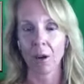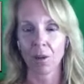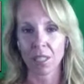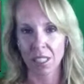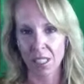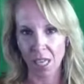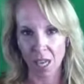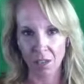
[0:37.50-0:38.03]

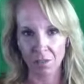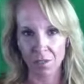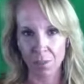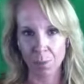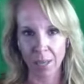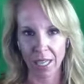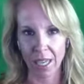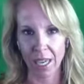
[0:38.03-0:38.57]

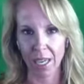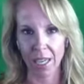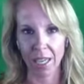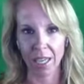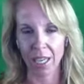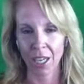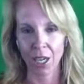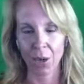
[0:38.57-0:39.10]
ourselves, but
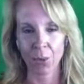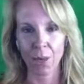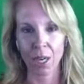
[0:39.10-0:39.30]
yet, you know,